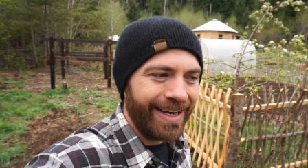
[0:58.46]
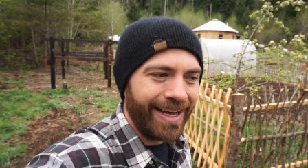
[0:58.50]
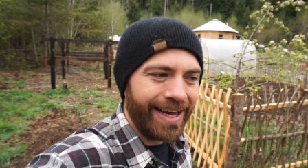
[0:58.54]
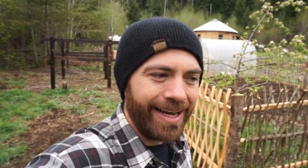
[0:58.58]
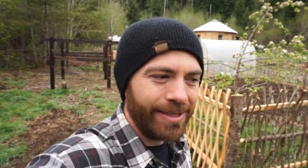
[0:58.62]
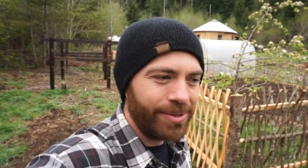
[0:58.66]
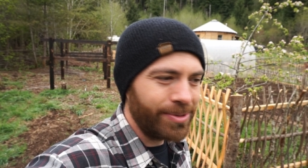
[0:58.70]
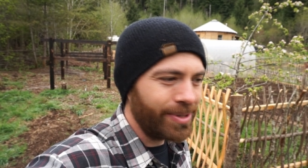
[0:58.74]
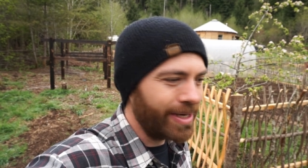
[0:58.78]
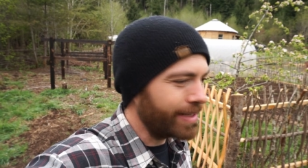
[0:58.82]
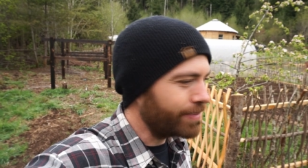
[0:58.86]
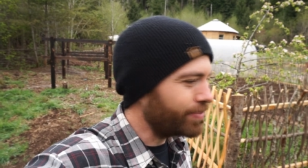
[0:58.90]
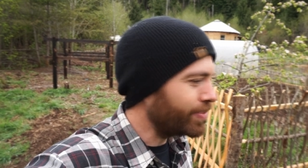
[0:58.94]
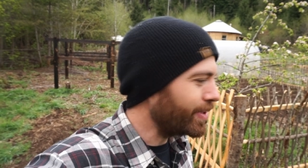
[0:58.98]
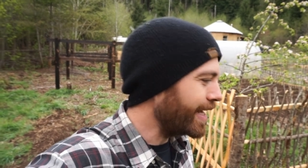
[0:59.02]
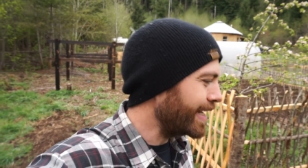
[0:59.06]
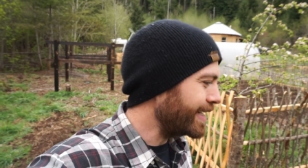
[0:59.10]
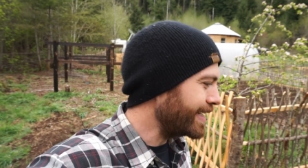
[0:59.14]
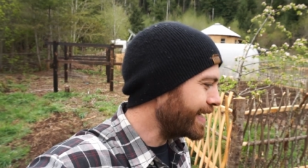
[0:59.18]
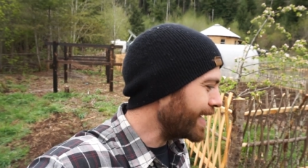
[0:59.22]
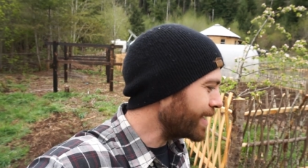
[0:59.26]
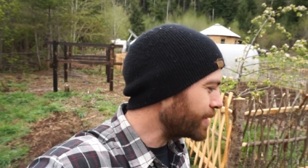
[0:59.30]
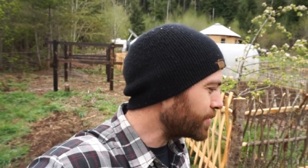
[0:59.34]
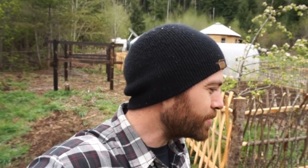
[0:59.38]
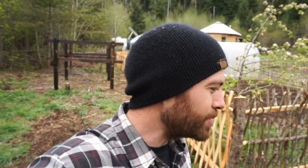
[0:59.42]
I tried to
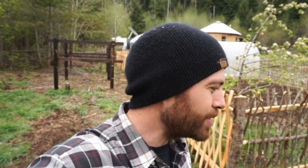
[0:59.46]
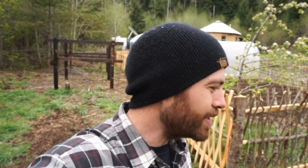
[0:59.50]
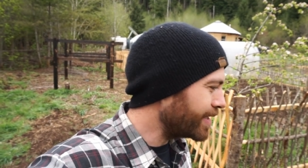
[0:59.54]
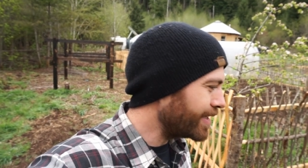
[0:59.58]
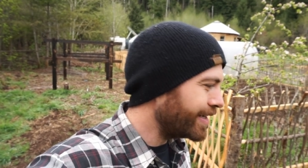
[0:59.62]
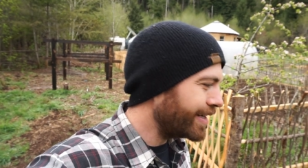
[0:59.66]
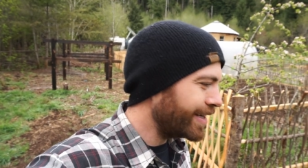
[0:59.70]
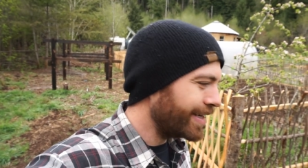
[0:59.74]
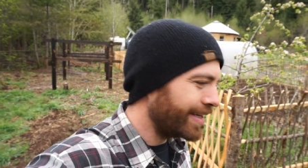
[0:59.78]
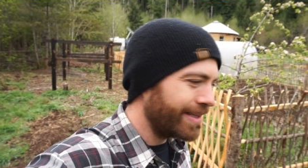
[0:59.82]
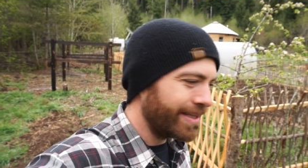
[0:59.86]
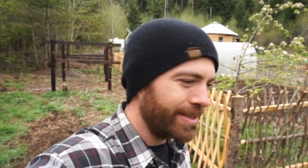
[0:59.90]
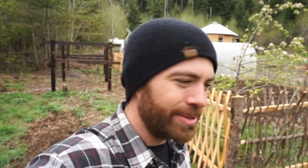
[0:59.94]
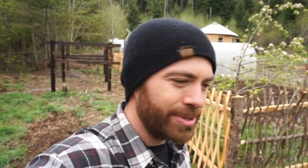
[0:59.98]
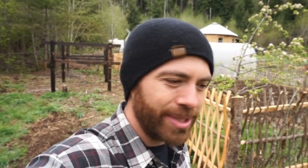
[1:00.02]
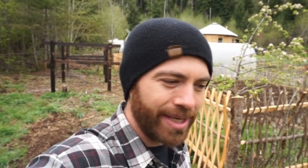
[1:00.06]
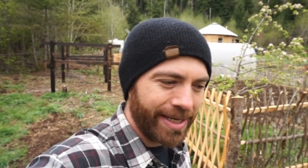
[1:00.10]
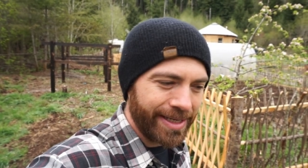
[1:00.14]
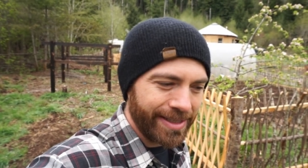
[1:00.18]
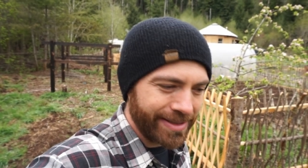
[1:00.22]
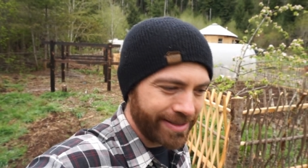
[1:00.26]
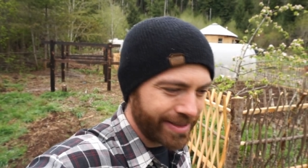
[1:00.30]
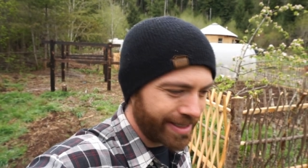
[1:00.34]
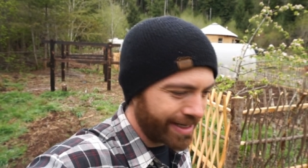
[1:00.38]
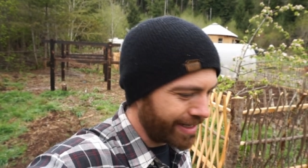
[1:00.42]
plant extra and the
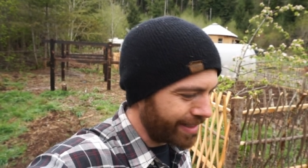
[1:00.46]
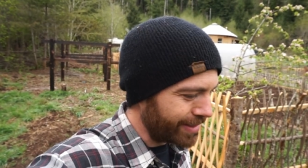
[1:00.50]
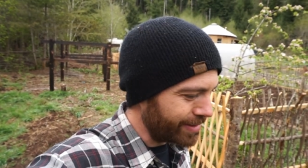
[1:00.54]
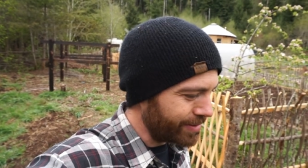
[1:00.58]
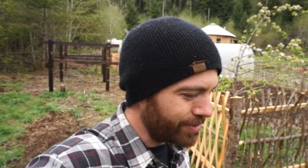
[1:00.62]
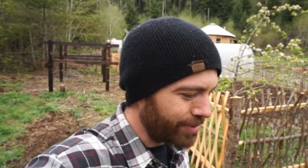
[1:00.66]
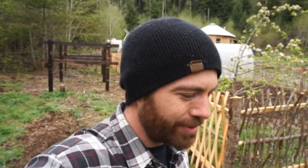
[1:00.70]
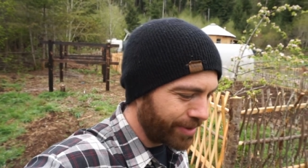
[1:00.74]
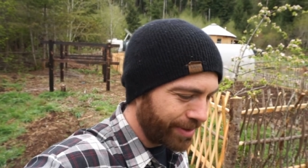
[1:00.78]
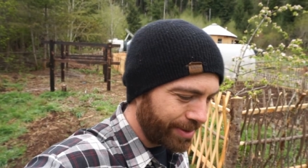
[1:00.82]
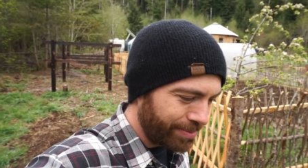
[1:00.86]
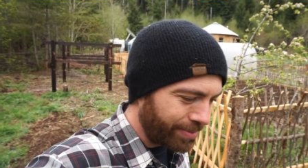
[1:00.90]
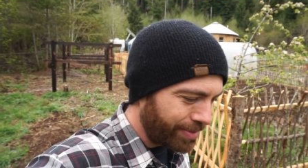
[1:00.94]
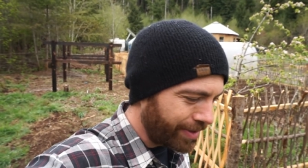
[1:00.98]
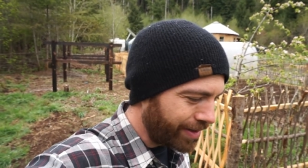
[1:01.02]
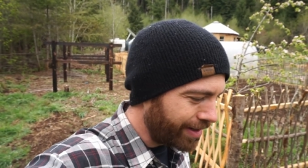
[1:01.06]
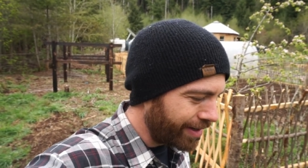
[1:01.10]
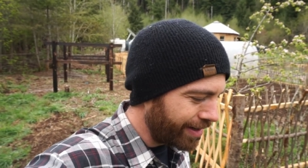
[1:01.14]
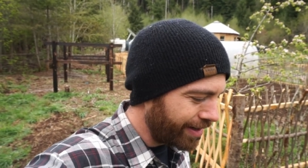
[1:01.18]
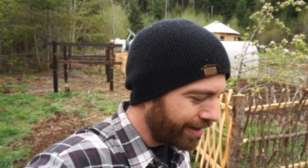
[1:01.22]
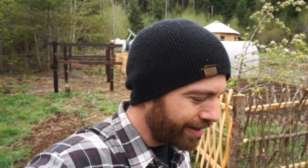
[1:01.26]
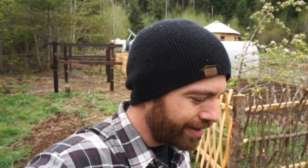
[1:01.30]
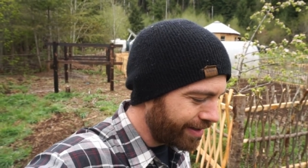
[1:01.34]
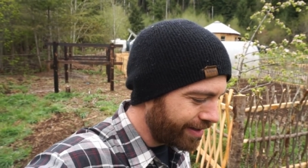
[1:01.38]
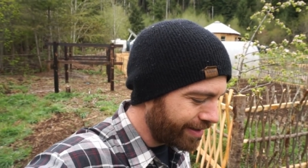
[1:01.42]
chickens kind of tore it
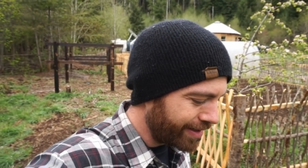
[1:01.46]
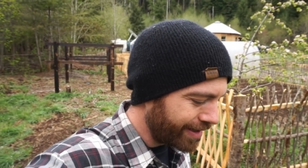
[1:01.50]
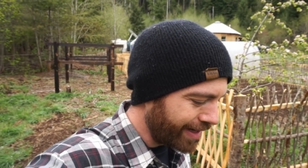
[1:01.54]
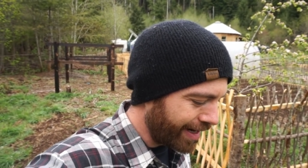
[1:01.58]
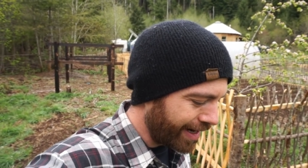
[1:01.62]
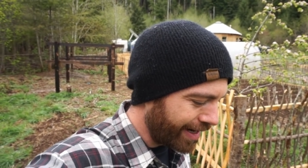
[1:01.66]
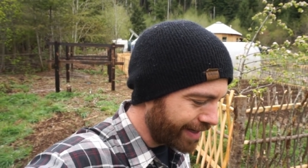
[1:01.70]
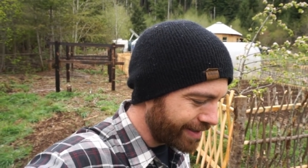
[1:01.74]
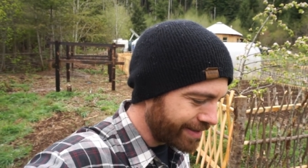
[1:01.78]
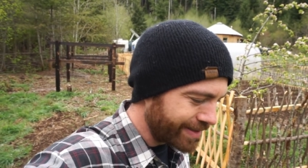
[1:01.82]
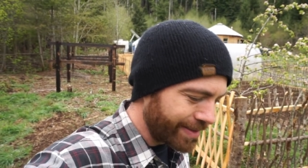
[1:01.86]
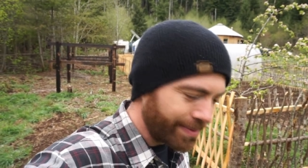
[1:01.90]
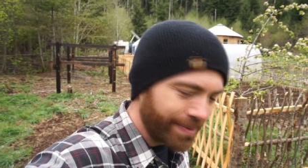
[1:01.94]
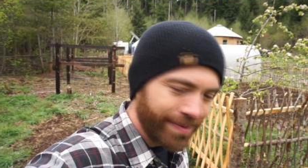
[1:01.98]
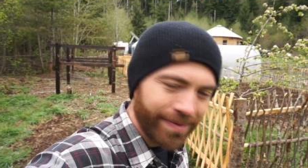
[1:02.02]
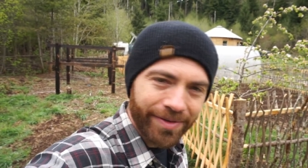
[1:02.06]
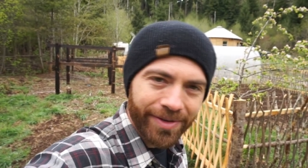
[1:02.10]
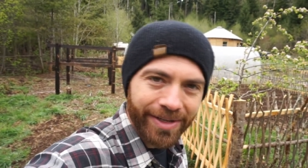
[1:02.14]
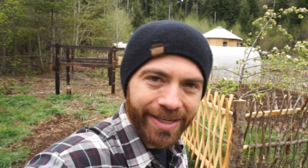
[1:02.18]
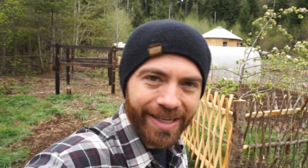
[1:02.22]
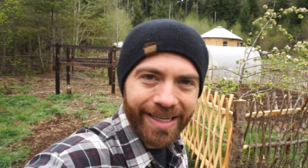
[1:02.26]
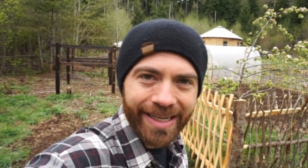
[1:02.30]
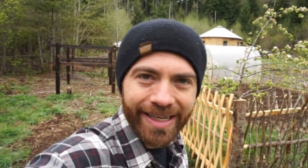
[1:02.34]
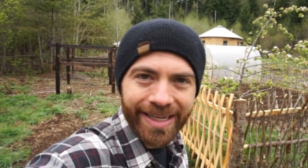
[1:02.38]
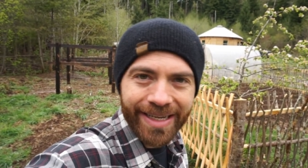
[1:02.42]
apart and some of
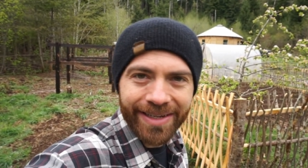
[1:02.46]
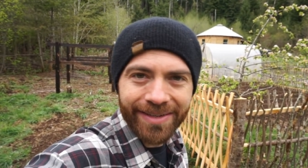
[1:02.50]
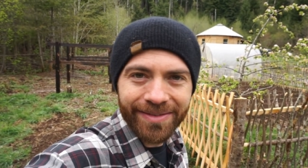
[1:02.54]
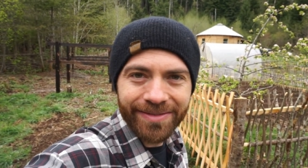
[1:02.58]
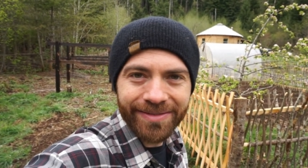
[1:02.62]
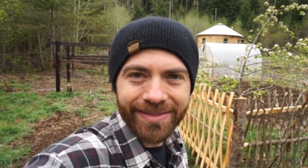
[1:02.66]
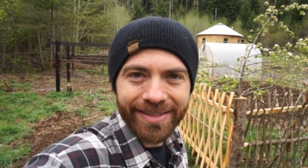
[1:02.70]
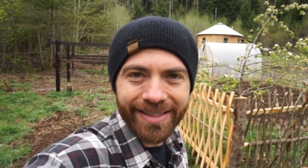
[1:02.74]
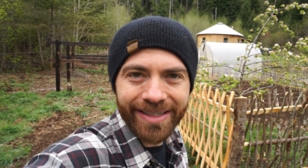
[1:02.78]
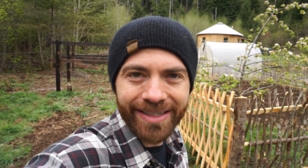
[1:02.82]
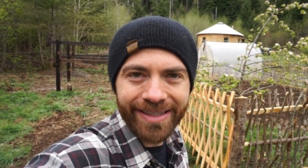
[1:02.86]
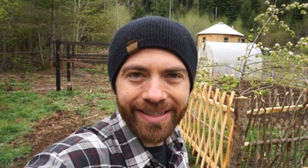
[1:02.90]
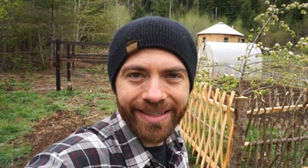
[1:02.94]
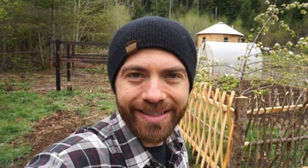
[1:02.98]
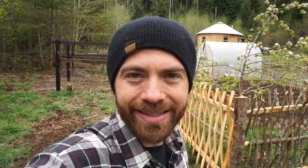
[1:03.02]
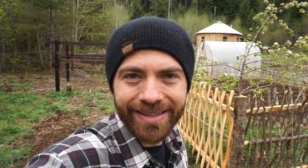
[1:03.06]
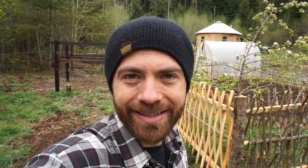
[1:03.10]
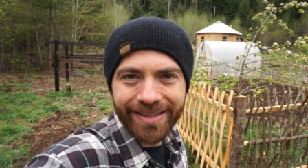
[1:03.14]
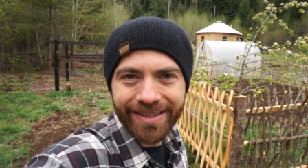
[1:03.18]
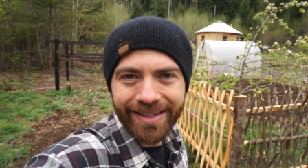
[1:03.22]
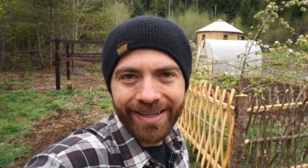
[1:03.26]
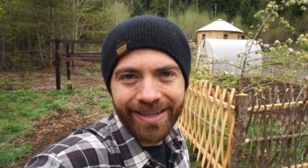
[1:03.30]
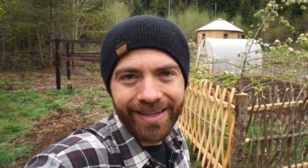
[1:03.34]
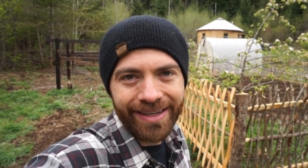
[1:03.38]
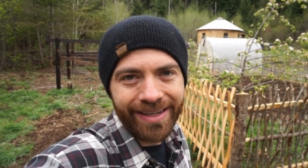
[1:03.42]
it lived, and
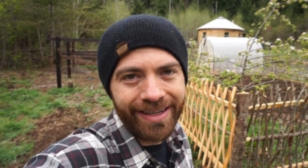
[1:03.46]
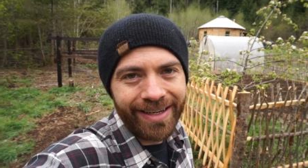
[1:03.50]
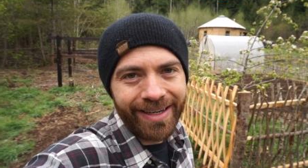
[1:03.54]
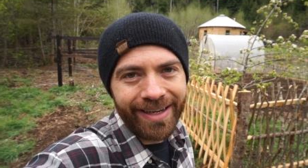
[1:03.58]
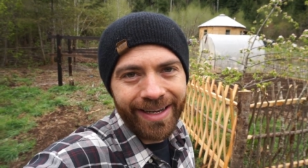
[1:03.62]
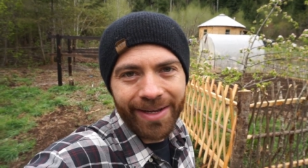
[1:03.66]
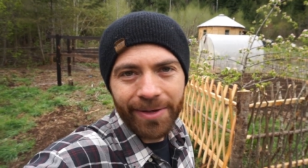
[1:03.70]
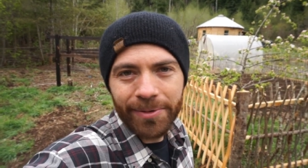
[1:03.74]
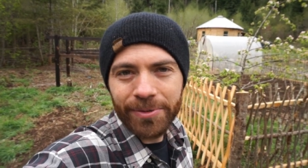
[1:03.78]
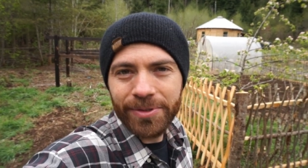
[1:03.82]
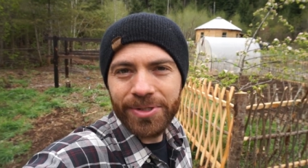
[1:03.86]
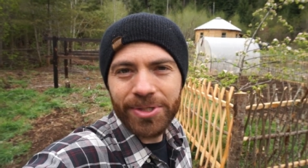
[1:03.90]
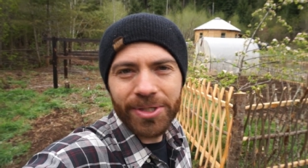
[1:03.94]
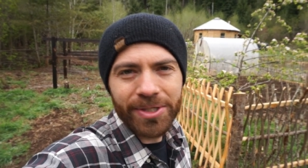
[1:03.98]
it was